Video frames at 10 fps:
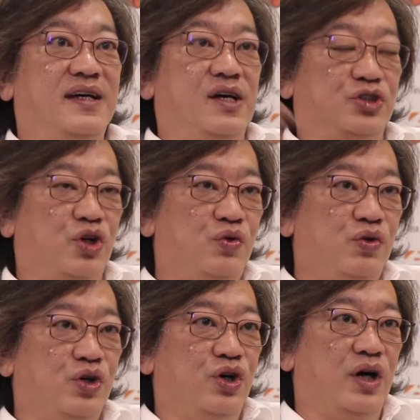So,
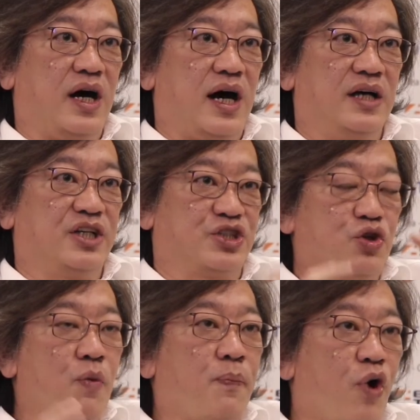there's
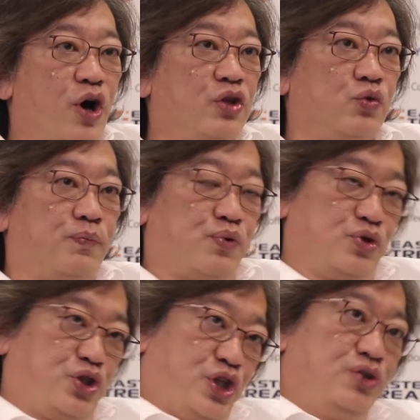no point to
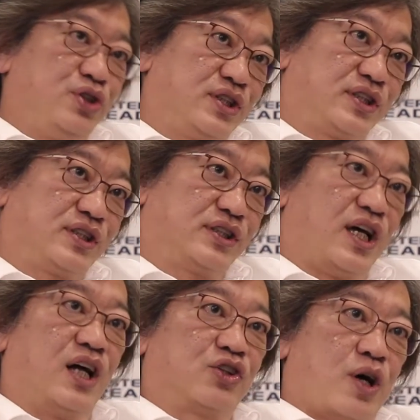produce
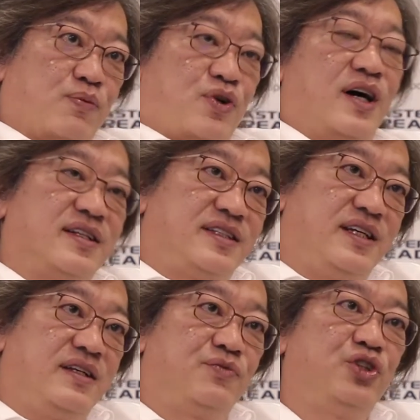a top
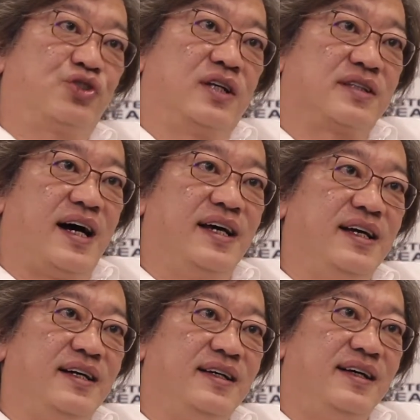quality retread
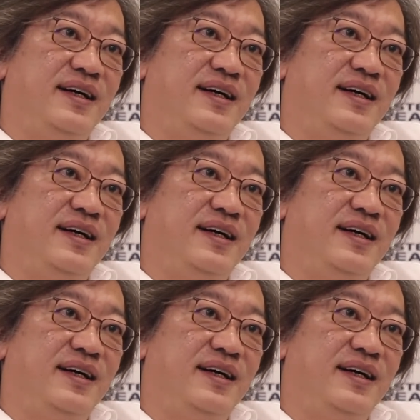tire